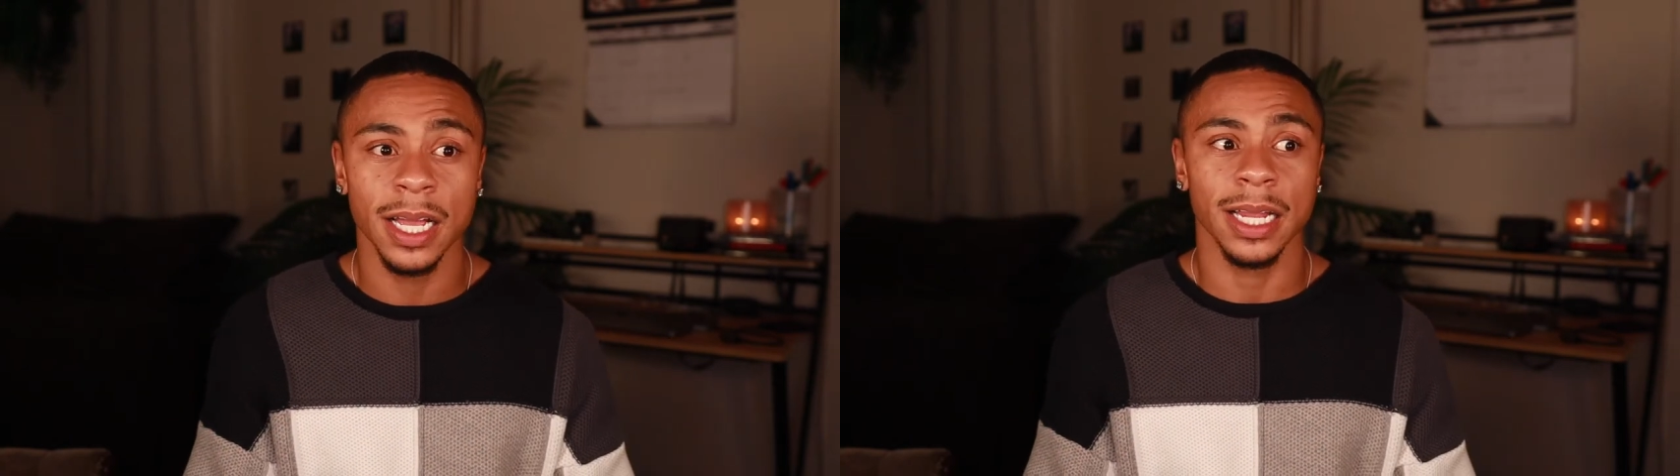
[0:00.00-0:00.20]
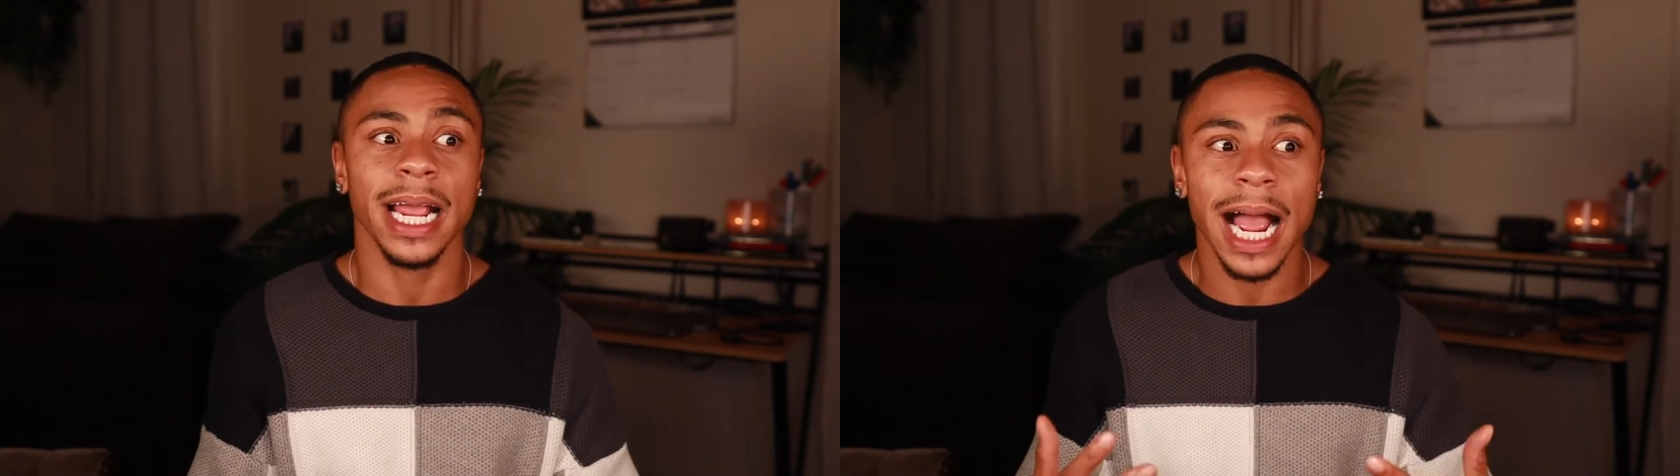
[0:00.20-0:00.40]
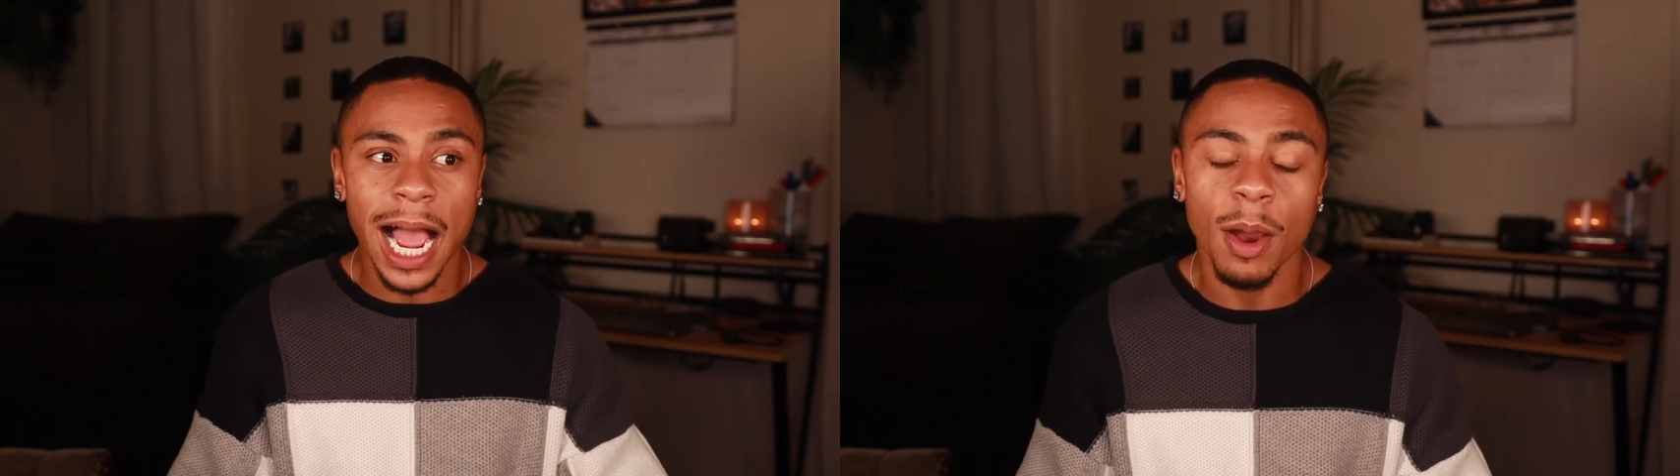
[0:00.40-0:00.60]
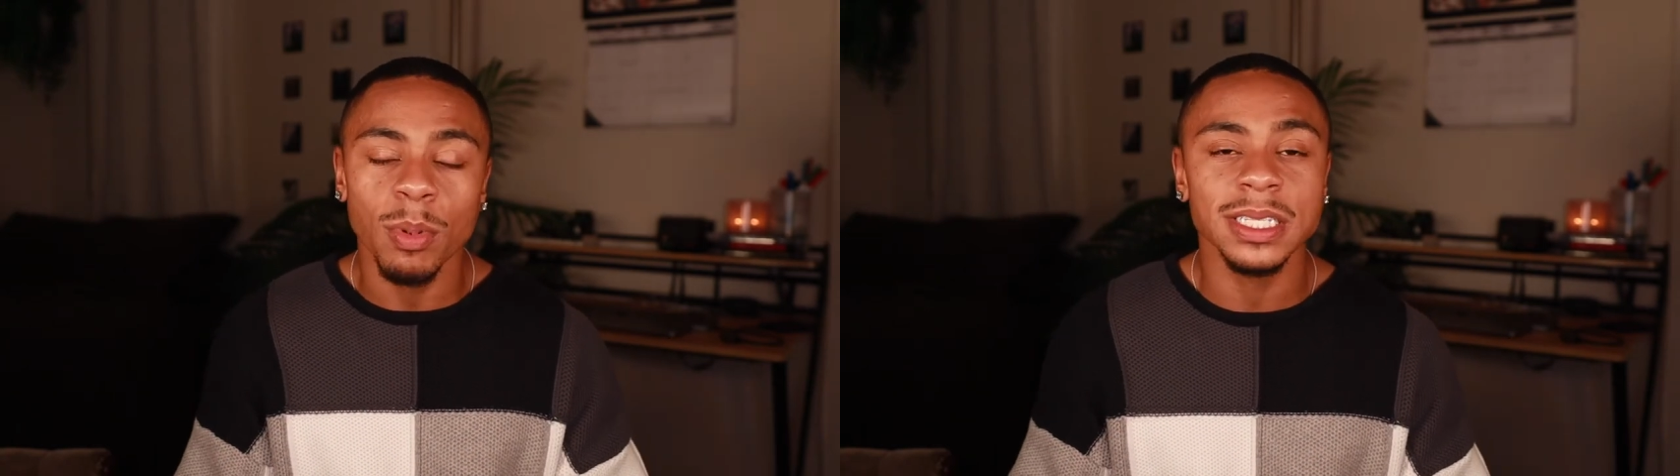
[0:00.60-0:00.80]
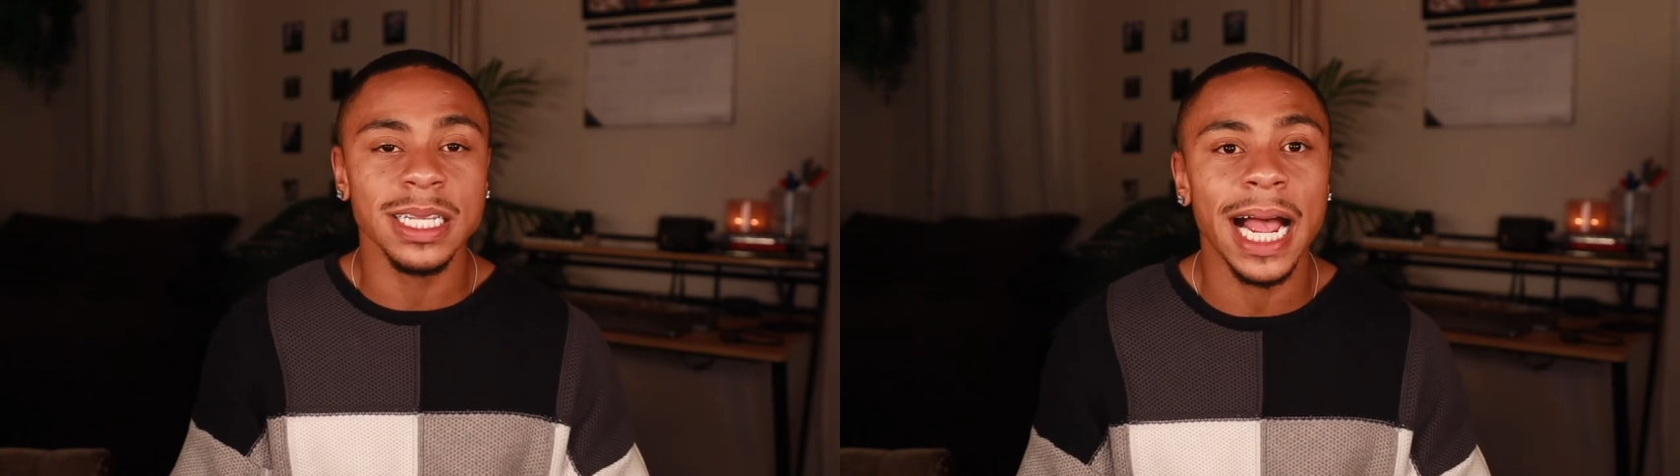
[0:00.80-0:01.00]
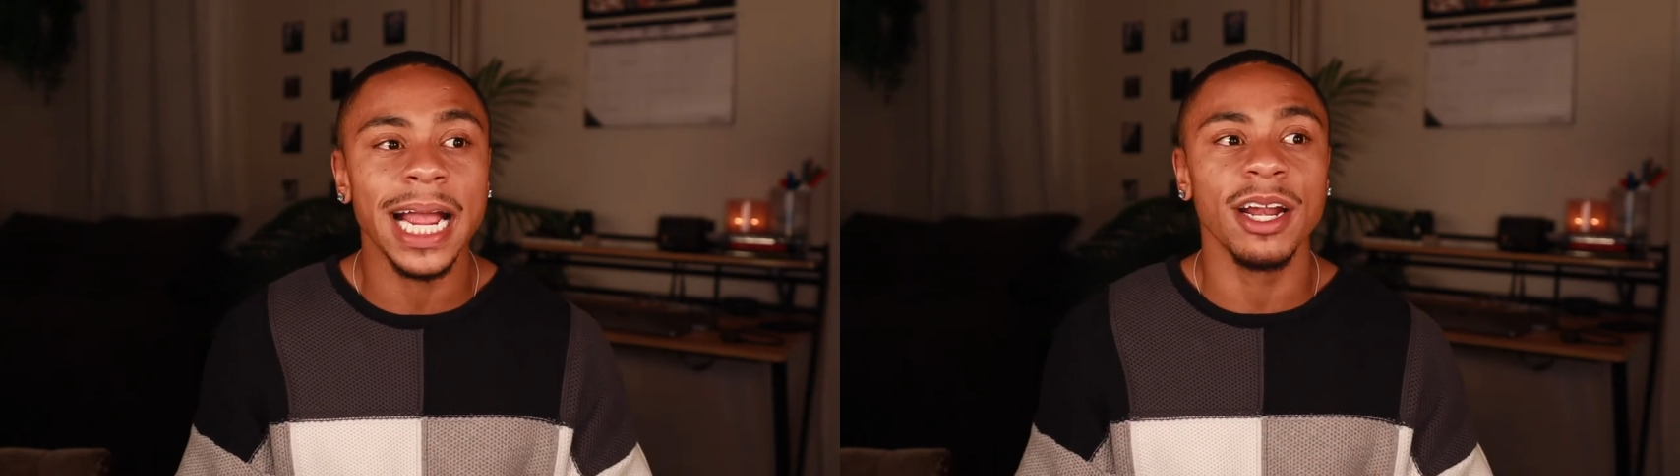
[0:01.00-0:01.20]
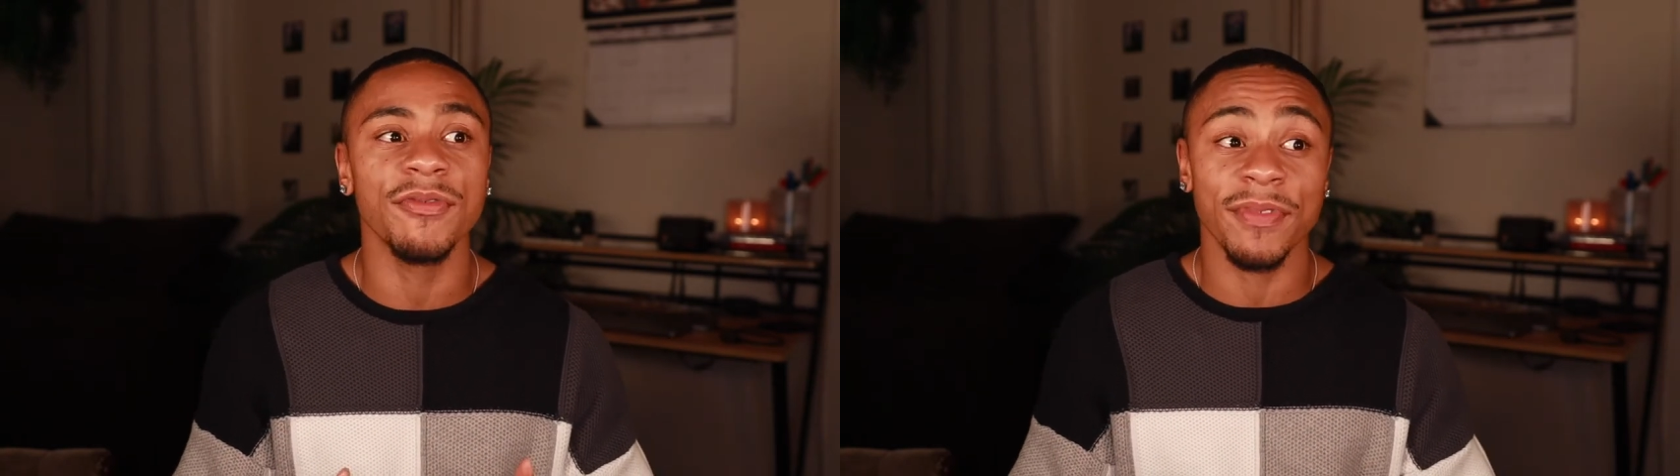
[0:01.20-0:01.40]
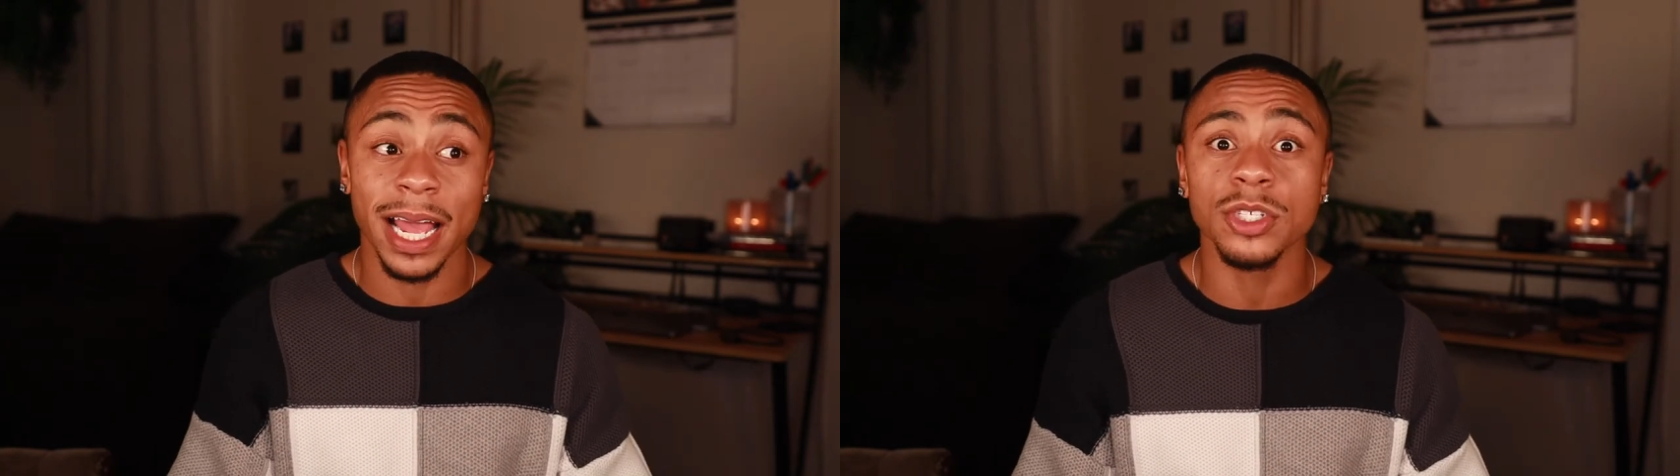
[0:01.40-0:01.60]
Like I was tired, and
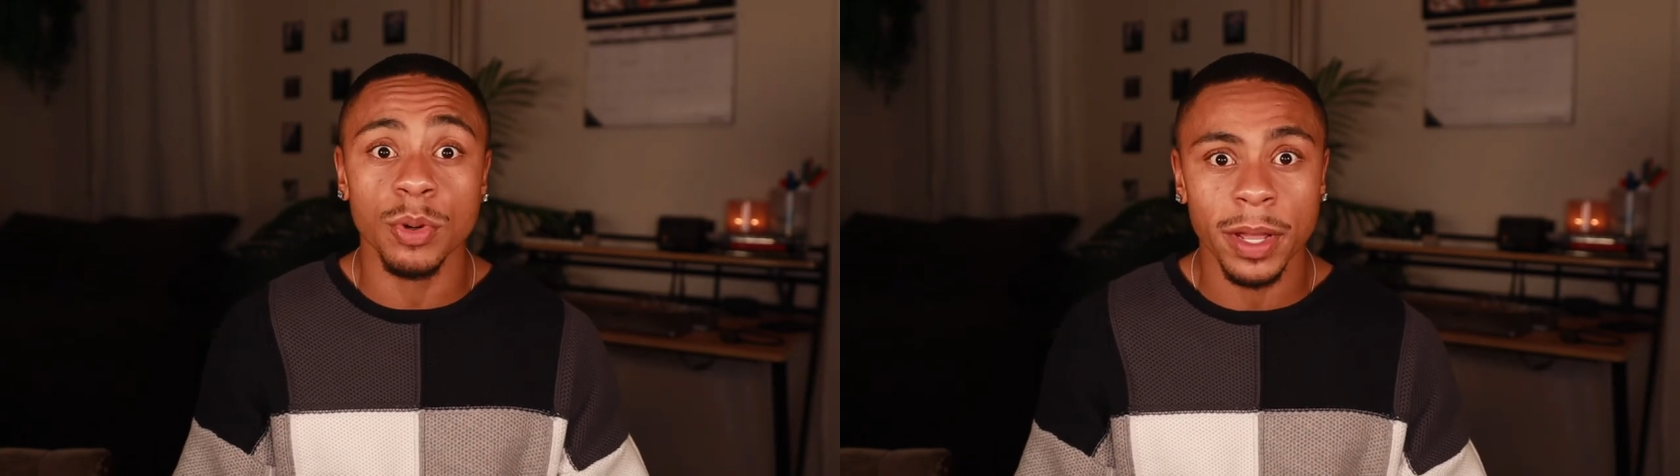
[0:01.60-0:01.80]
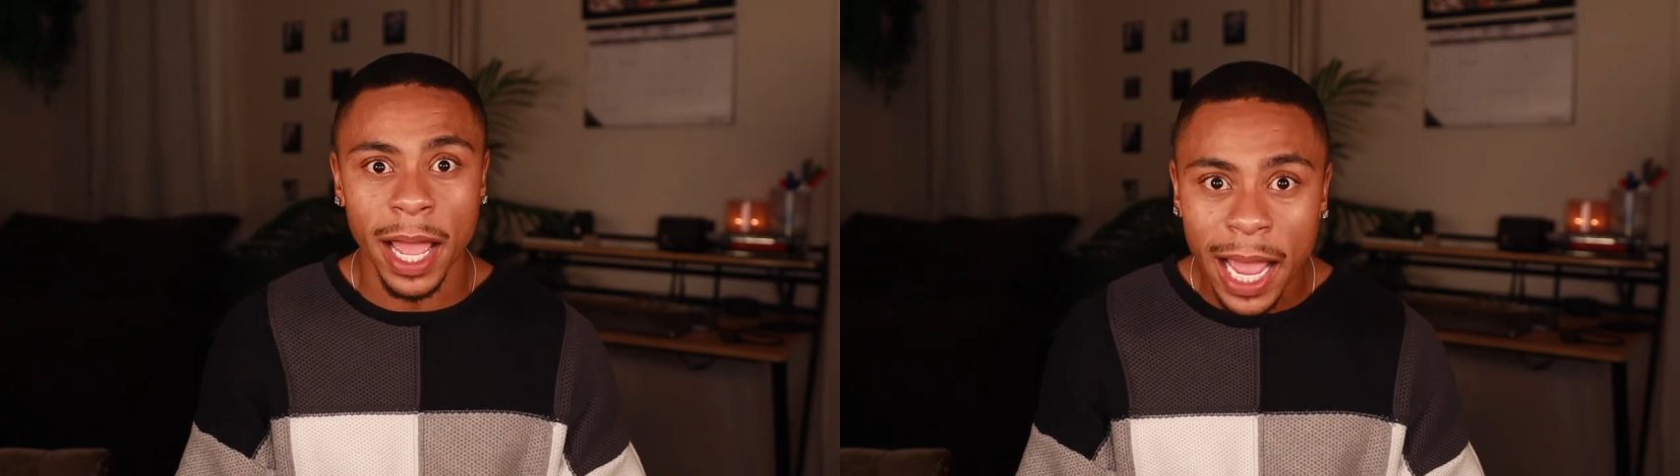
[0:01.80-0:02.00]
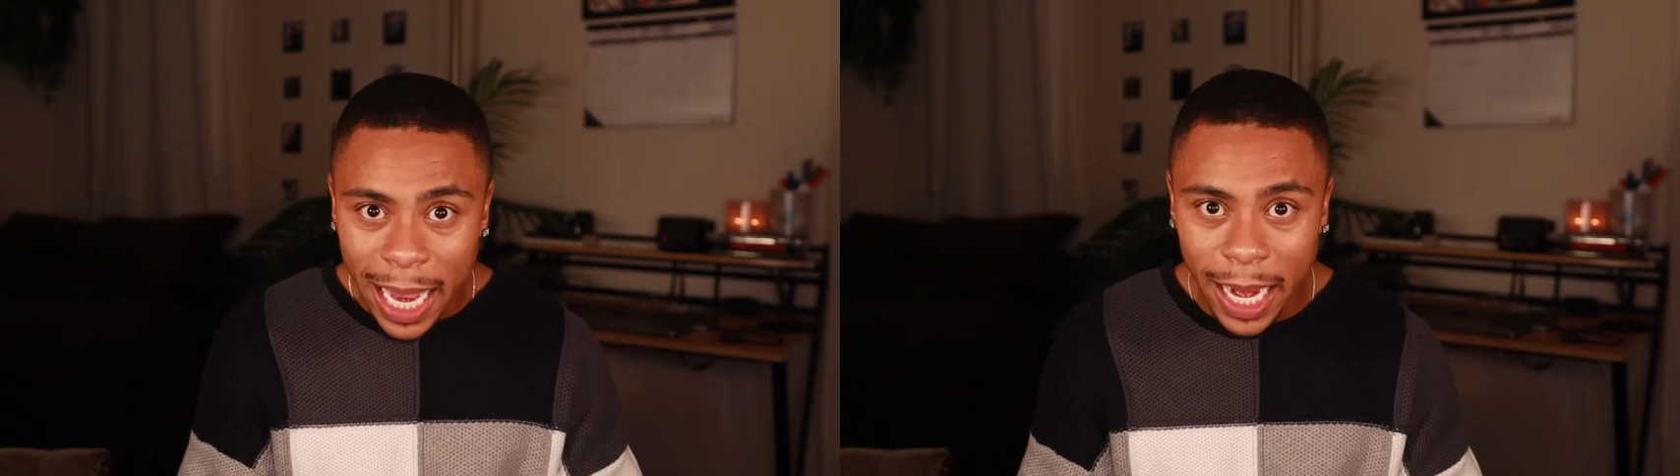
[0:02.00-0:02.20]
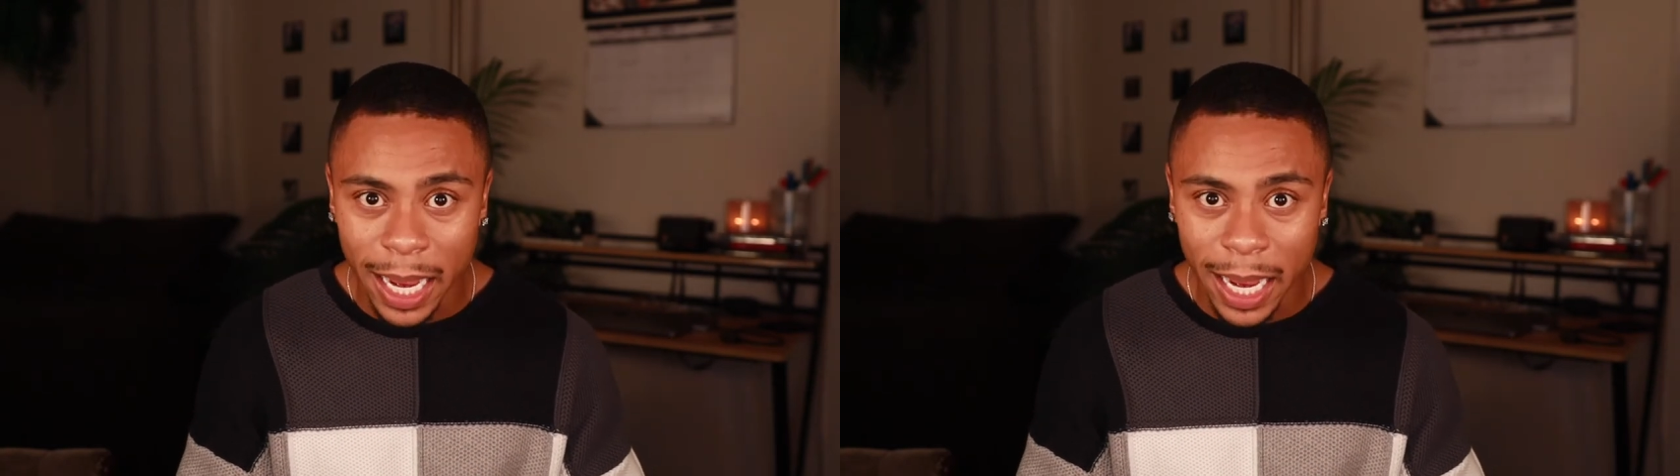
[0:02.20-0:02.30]
that's okay.